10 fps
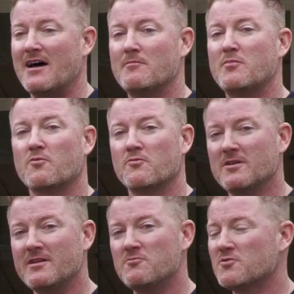But
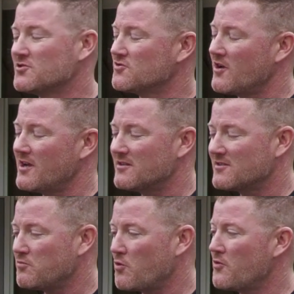really, we're just trying to
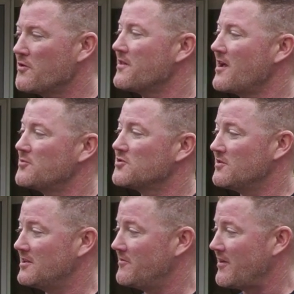explore the
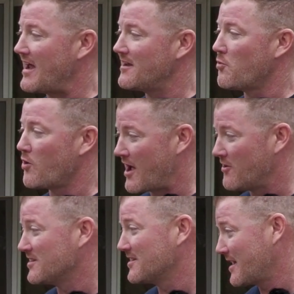opportunity of adding more
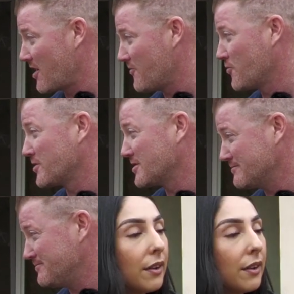housing to California.